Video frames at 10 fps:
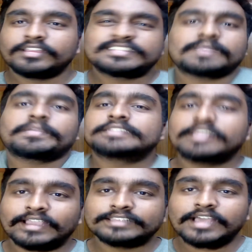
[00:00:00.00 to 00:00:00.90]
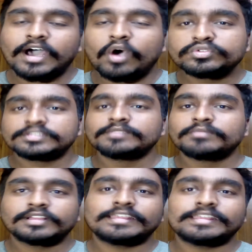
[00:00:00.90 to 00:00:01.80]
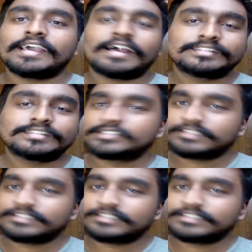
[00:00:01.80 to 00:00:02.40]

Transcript: it's amazing, guys, how similar they are.